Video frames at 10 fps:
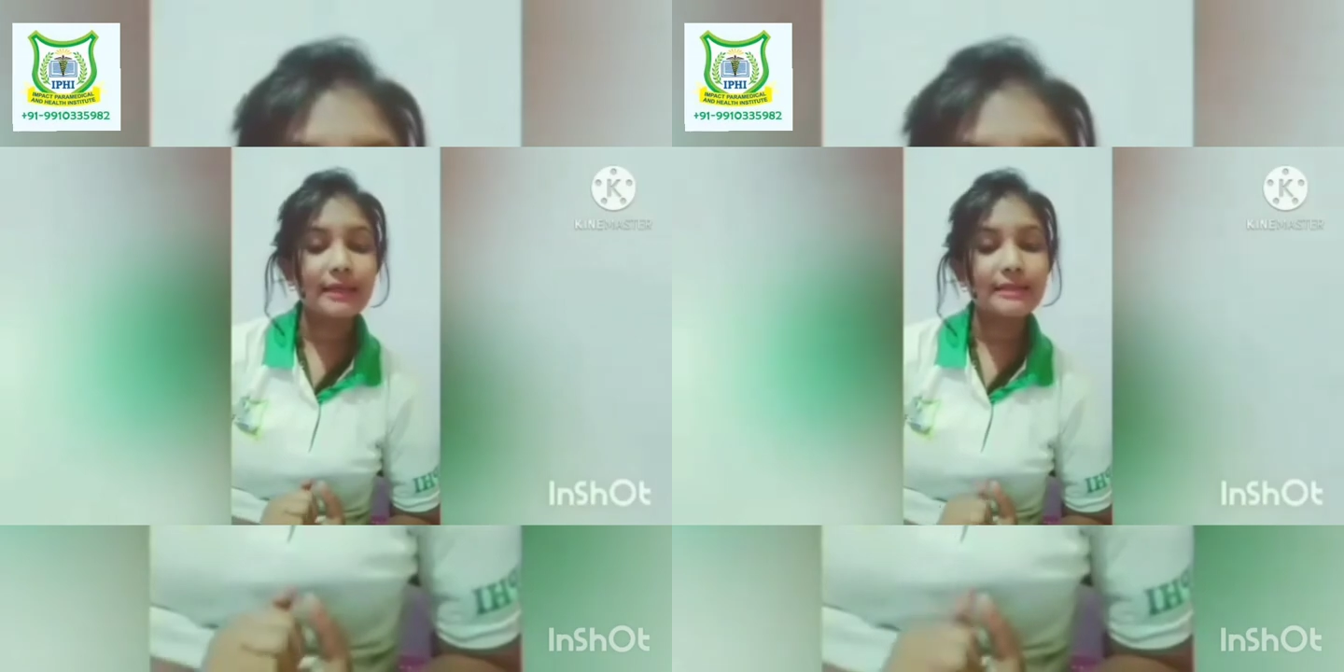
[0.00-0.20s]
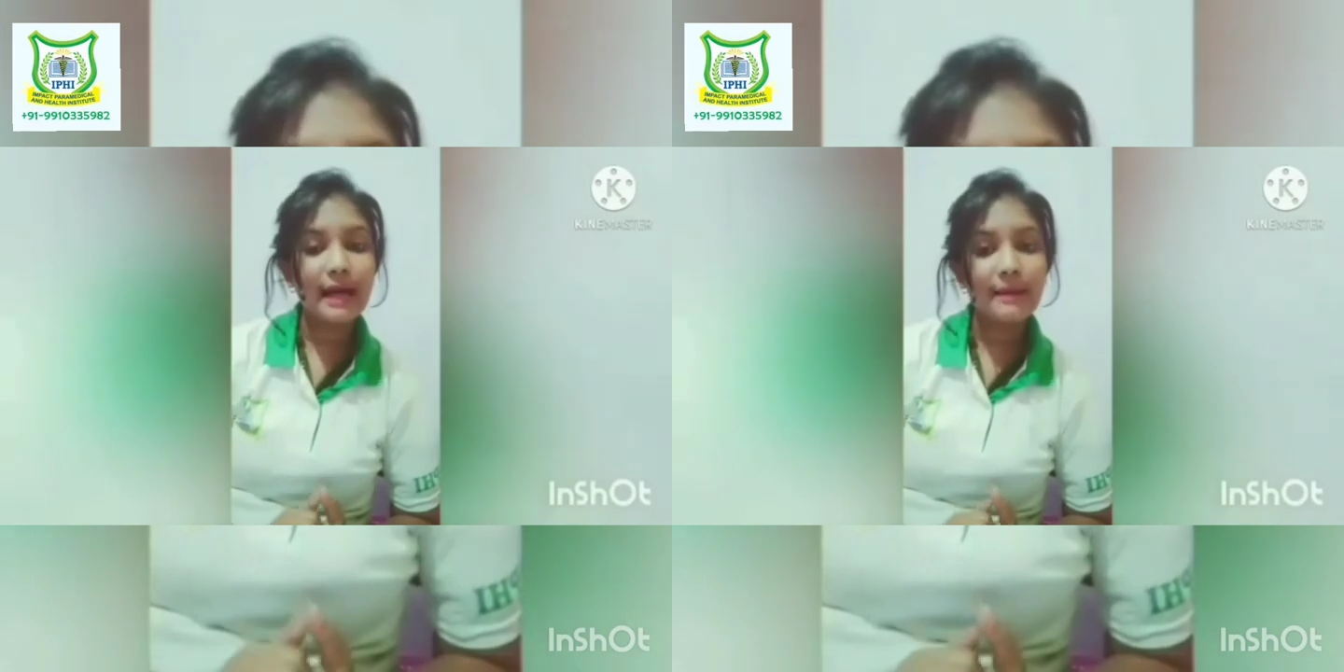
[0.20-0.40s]

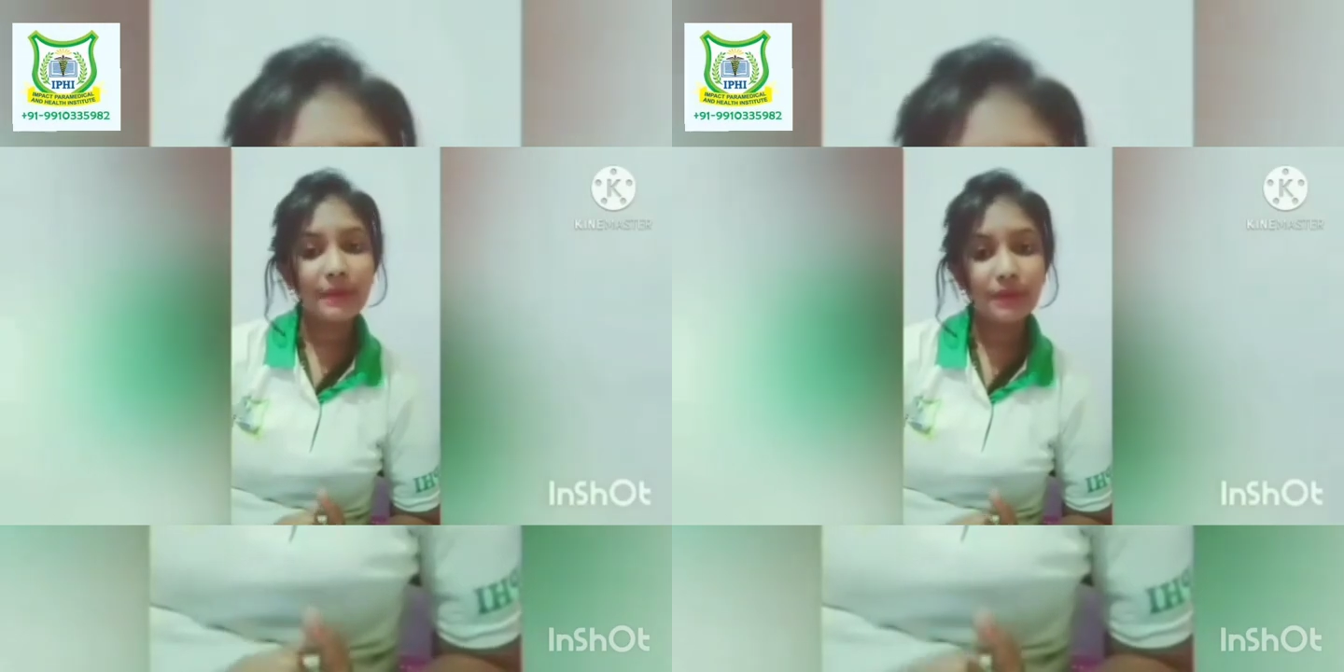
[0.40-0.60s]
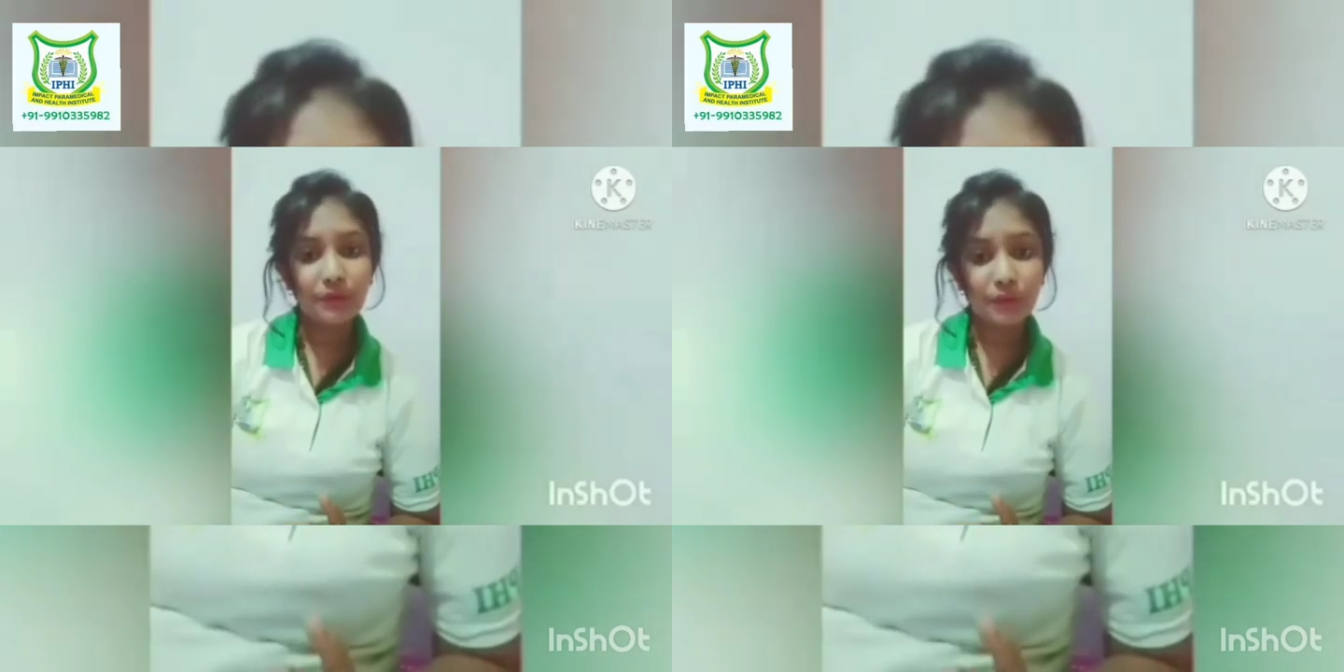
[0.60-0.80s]

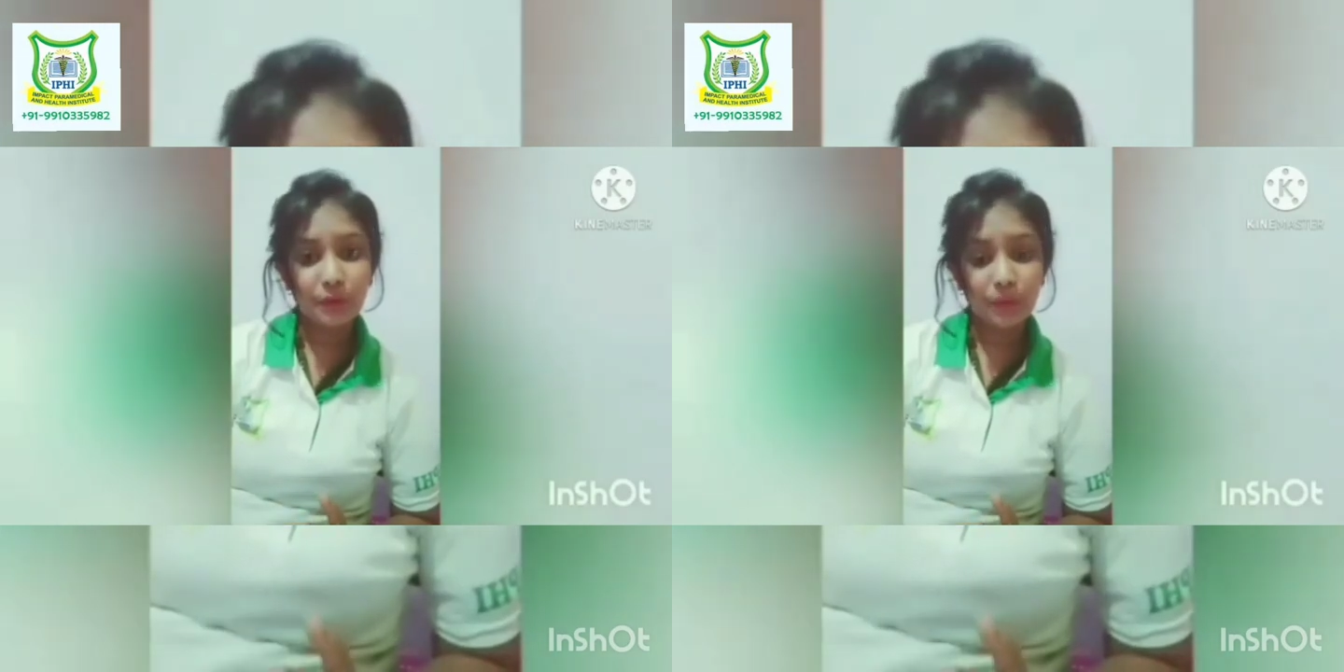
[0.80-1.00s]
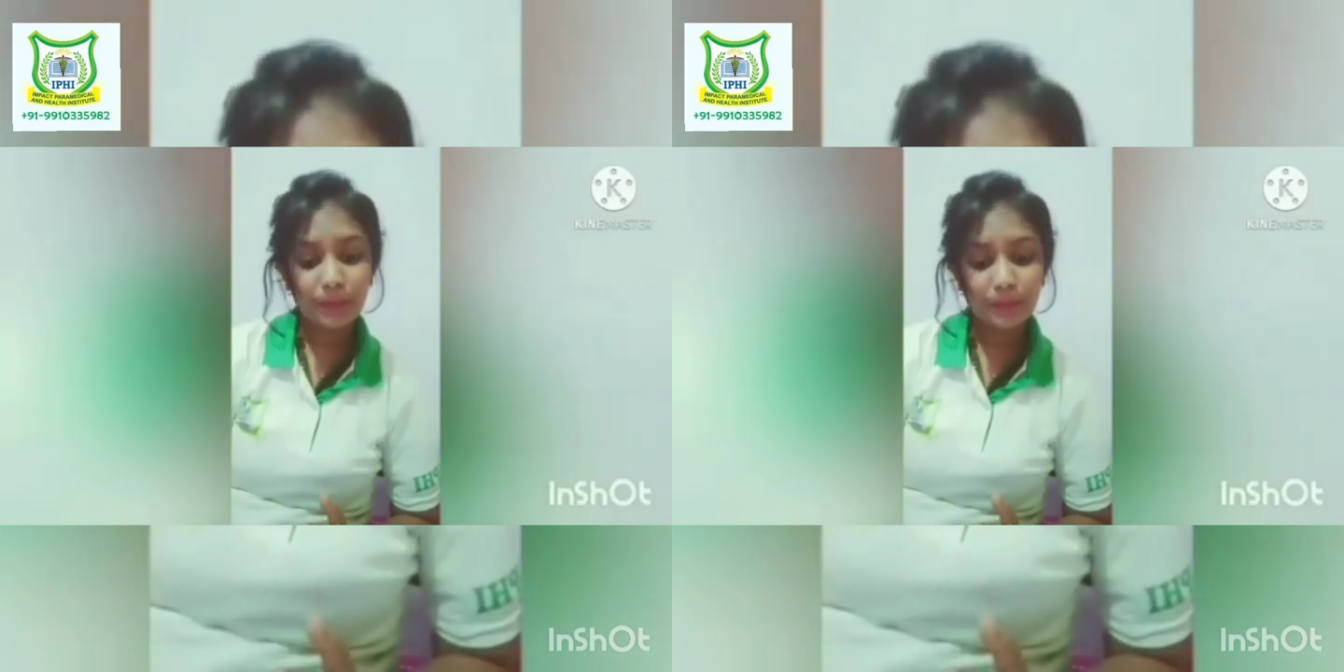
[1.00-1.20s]
examine
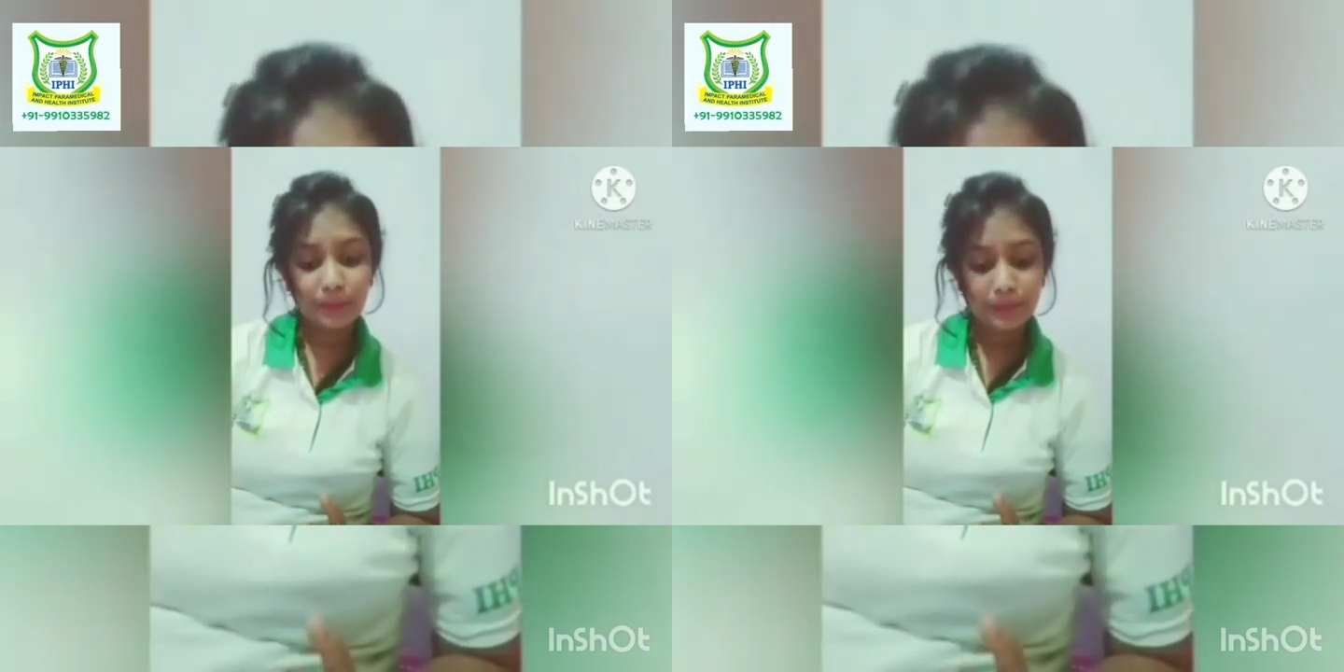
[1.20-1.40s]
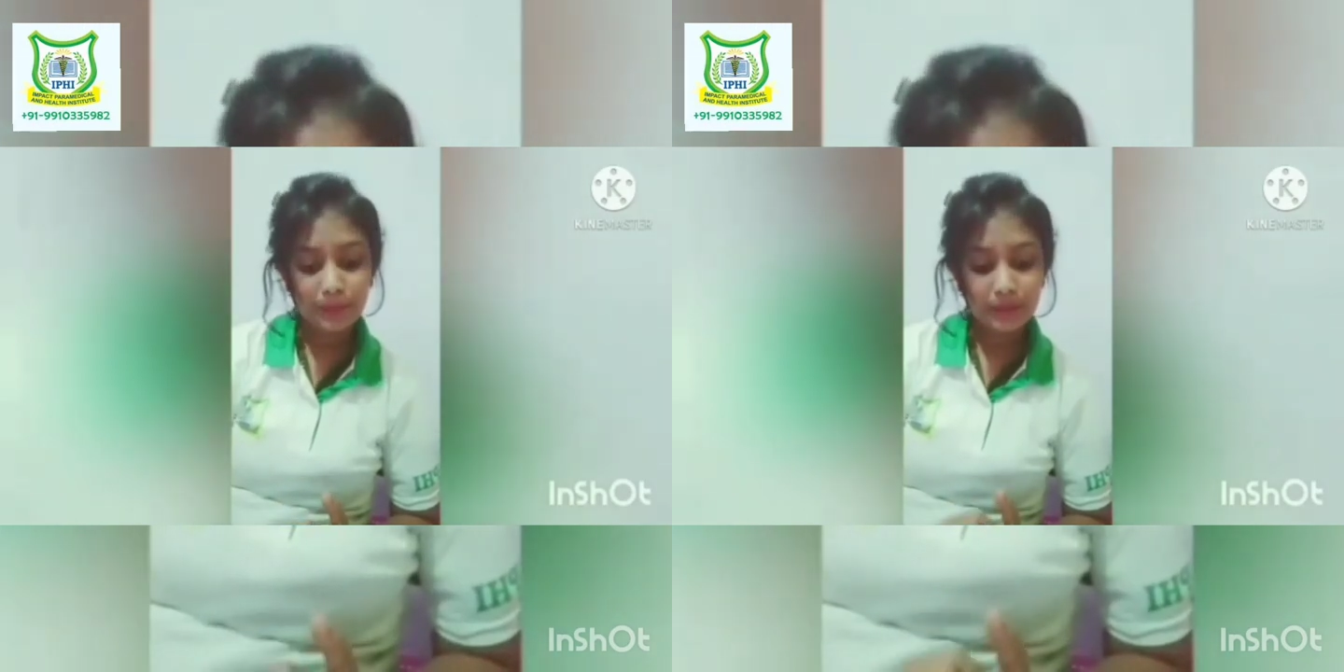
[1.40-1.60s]

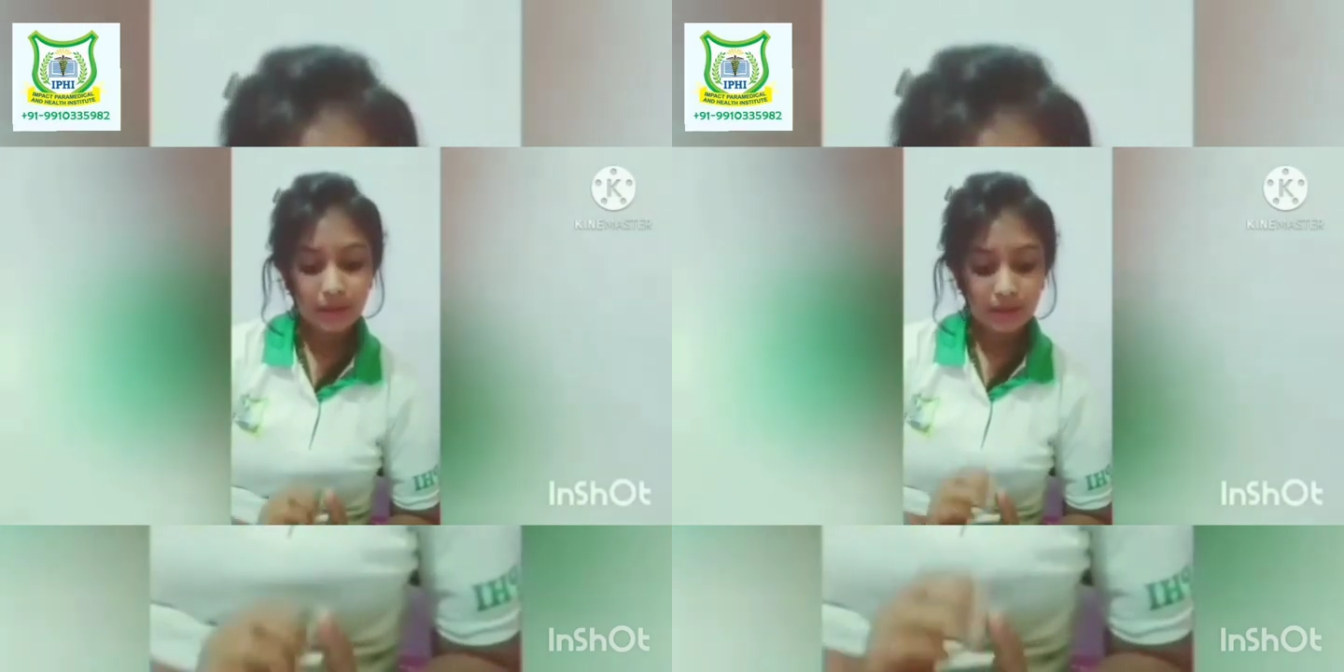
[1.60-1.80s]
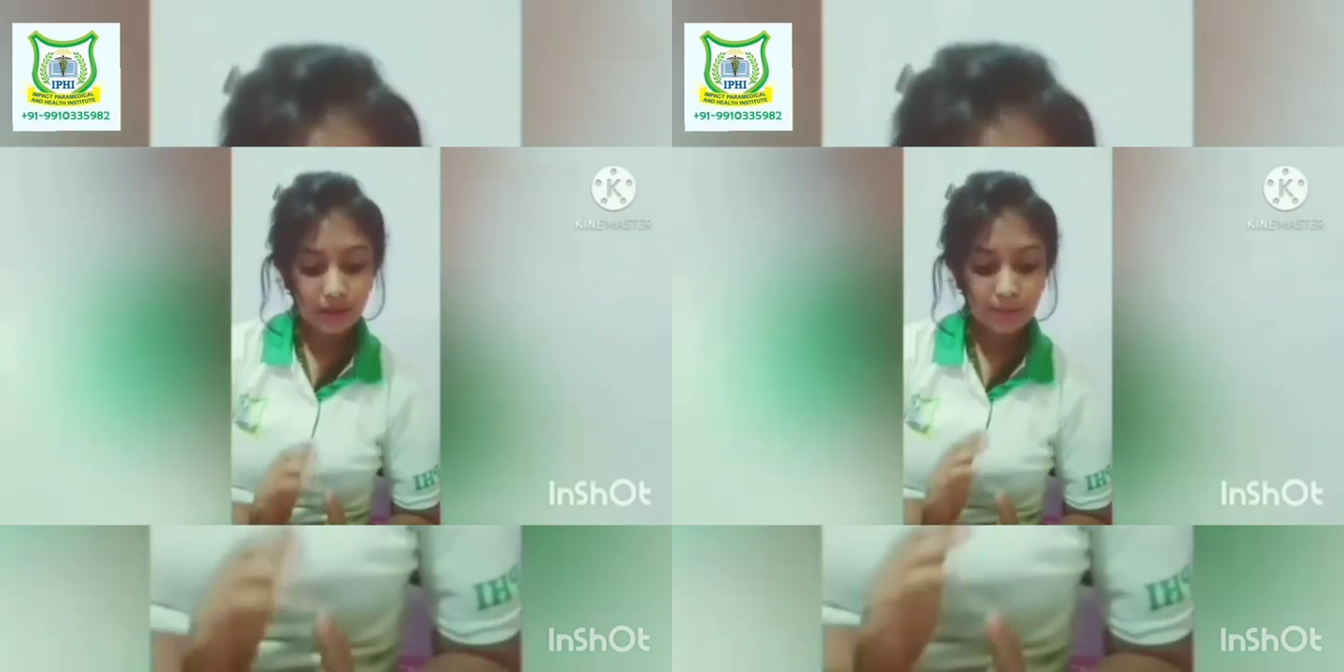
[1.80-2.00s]

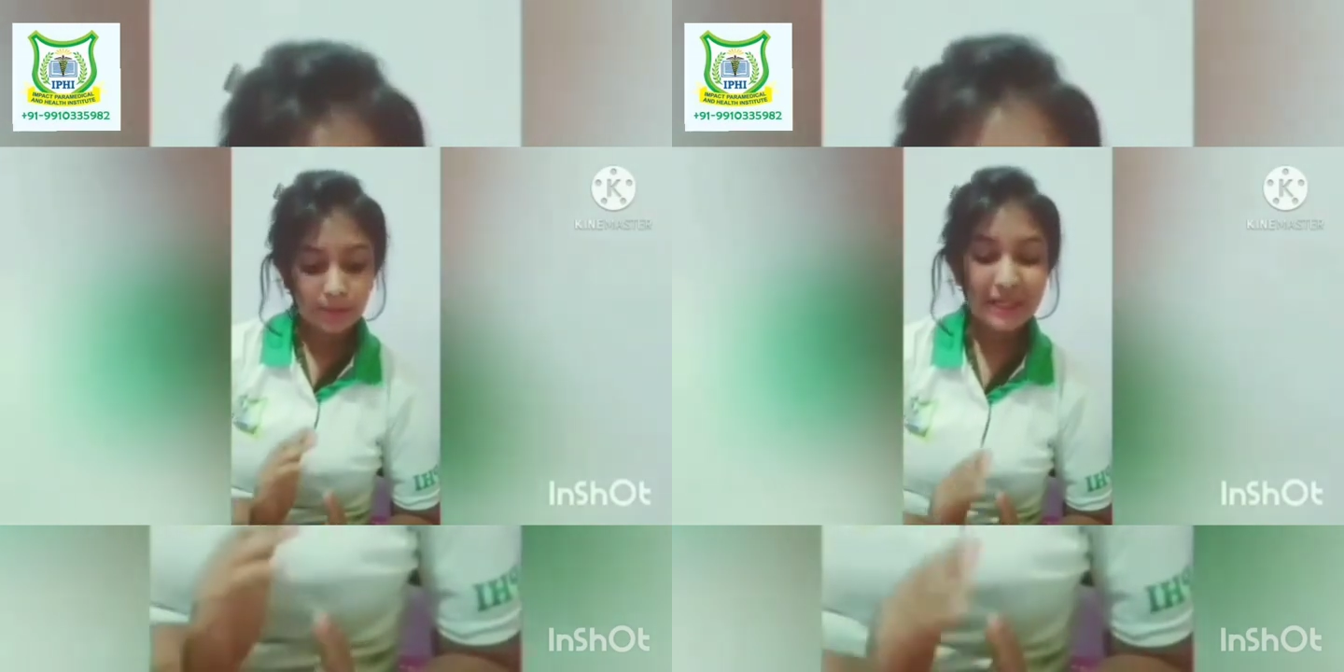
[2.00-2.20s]
room,